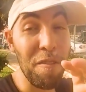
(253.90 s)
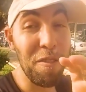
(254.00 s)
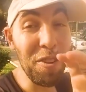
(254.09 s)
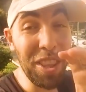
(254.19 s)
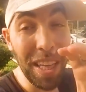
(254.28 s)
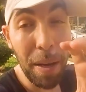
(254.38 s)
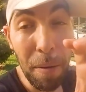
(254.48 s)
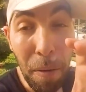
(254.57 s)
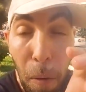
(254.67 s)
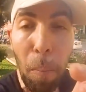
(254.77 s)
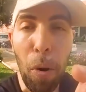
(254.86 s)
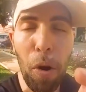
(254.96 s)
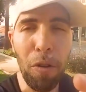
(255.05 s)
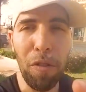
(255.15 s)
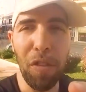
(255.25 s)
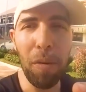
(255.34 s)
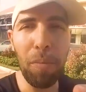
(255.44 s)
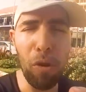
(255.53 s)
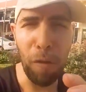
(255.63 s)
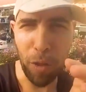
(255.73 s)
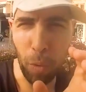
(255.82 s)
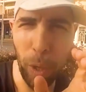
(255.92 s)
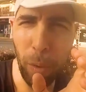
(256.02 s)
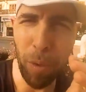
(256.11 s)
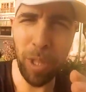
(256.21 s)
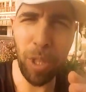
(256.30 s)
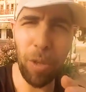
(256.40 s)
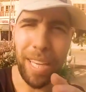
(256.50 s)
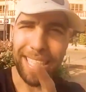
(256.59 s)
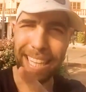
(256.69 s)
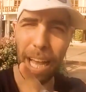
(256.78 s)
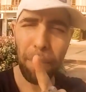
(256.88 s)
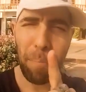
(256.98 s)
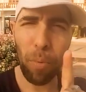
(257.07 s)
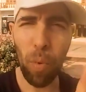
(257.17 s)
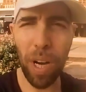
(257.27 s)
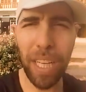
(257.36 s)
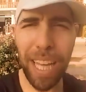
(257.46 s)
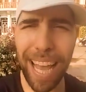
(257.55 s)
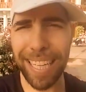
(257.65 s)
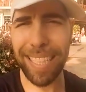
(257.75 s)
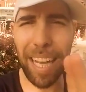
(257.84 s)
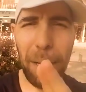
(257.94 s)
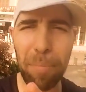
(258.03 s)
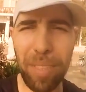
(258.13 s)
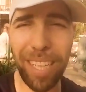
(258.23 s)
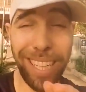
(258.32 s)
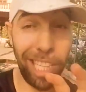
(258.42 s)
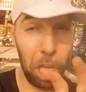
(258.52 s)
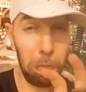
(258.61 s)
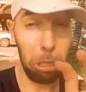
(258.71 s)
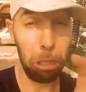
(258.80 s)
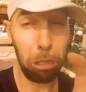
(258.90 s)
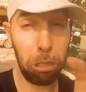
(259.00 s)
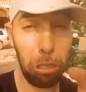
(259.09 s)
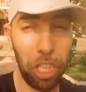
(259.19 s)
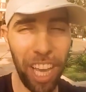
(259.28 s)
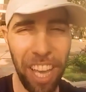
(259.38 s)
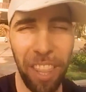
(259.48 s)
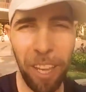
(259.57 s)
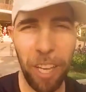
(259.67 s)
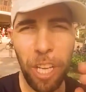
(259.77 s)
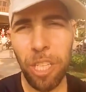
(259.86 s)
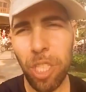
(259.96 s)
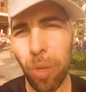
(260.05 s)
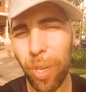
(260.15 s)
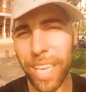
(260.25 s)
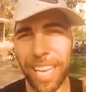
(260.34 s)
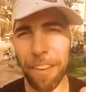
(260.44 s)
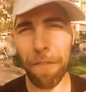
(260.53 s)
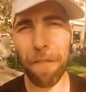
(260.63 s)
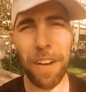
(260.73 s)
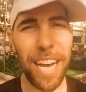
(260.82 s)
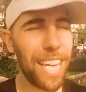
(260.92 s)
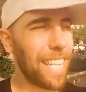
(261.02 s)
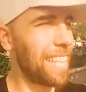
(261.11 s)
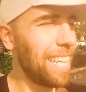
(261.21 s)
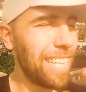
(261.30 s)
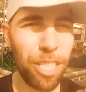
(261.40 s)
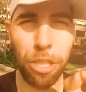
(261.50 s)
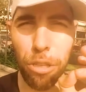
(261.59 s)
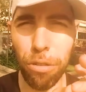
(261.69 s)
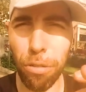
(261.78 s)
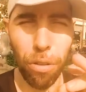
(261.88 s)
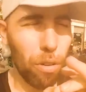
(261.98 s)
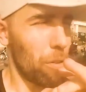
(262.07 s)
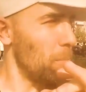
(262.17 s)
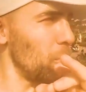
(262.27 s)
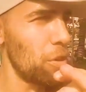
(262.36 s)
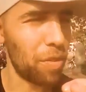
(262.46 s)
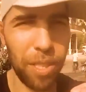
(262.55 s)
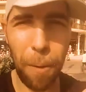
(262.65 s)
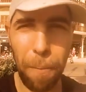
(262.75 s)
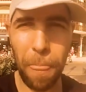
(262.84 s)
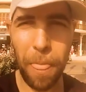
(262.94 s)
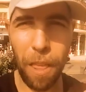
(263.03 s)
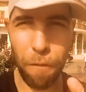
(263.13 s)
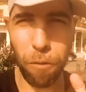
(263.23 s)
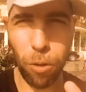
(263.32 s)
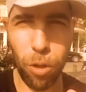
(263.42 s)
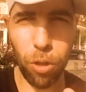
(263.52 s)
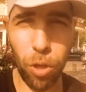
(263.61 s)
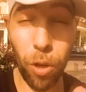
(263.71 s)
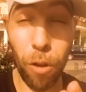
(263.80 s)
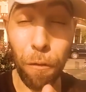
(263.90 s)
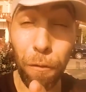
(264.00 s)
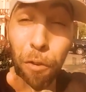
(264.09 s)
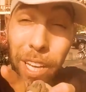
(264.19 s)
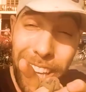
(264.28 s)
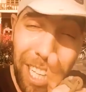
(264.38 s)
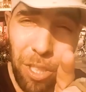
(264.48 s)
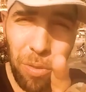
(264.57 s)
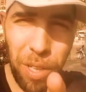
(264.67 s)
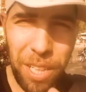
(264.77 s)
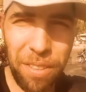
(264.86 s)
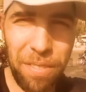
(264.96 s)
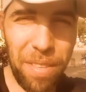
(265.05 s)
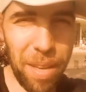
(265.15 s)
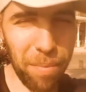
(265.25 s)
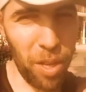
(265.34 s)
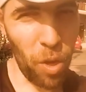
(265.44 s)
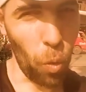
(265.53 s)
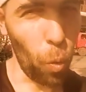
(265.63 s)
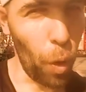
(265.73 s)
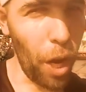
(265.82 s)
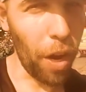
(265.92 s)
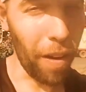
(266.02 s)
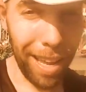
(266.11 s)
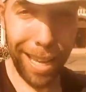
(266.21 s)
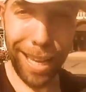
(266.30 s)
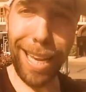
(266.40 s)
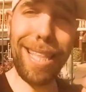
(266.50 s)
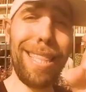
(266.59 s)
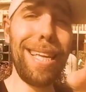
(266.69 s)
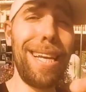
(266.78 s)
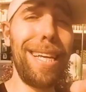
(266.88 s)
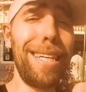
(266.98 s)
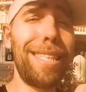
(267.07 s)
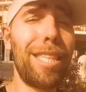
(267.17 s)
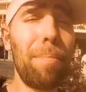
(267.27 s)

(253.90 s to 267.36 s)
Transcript: for both of the moves we were doing, tap 1 and tap 6 together, so you can find these two moves. Full tutorial for each one of them. Where? In the links